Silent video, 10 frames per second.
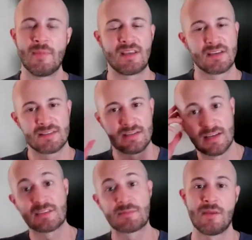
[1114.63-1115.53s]
because it
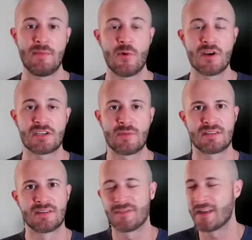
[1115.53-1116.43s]
does make me question
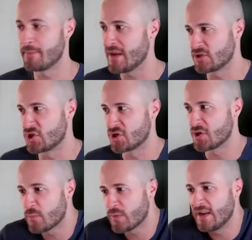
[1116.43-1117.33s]
myself. Like, man,
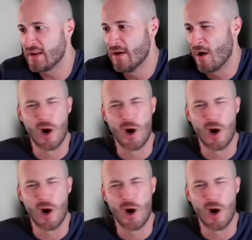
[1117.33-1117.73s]
should we?